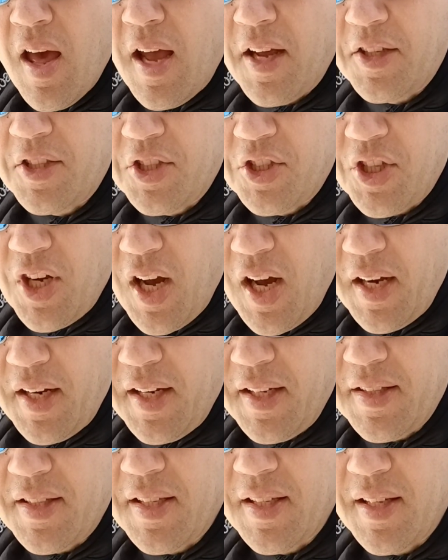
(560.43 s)
I shot
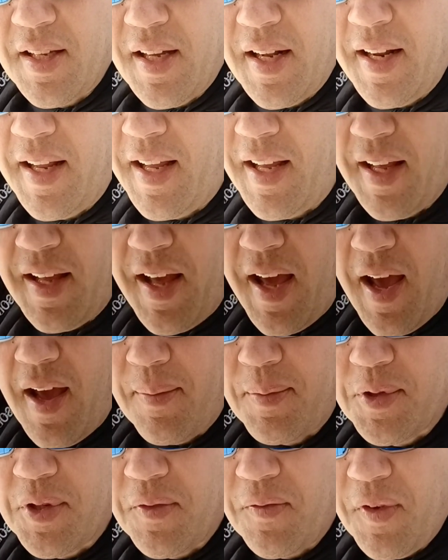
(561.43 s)
it. I didn't
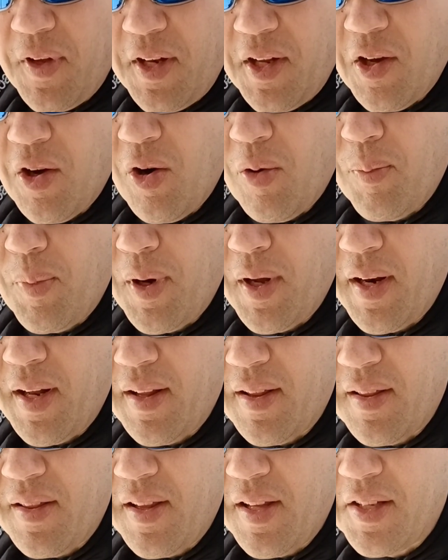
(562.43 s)
capture video, but
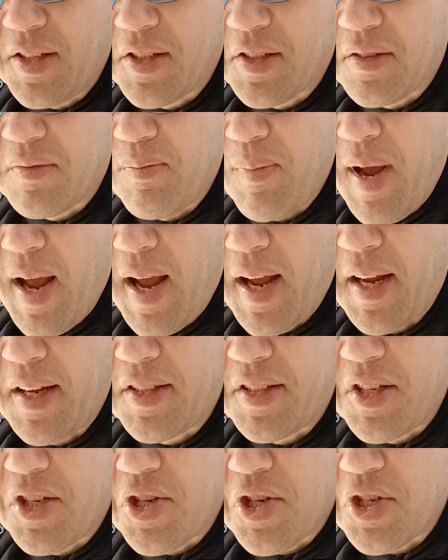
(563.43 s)
this
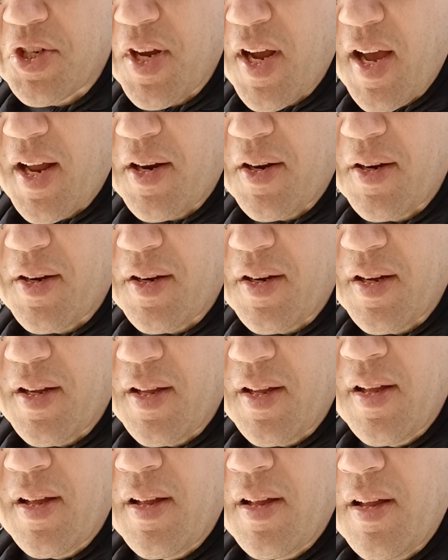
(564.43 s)
magazine shattered
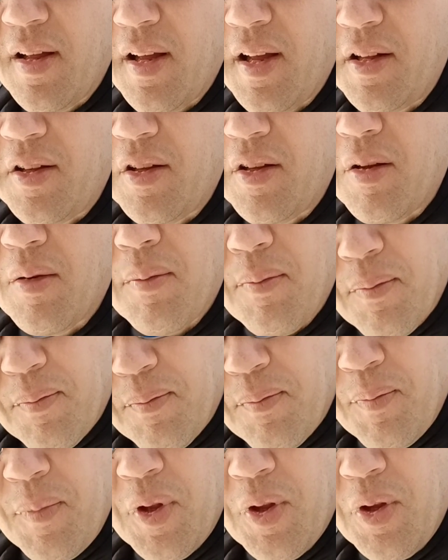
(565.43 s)
into a
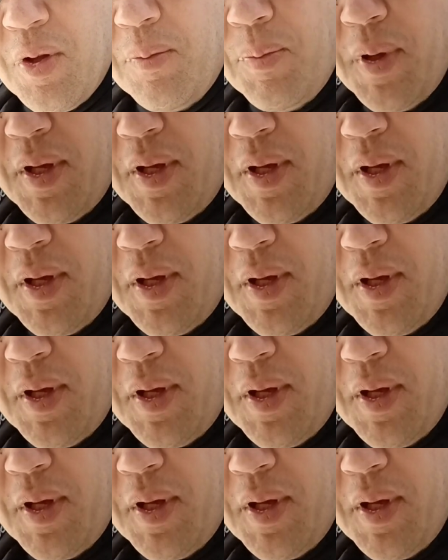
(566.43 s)
million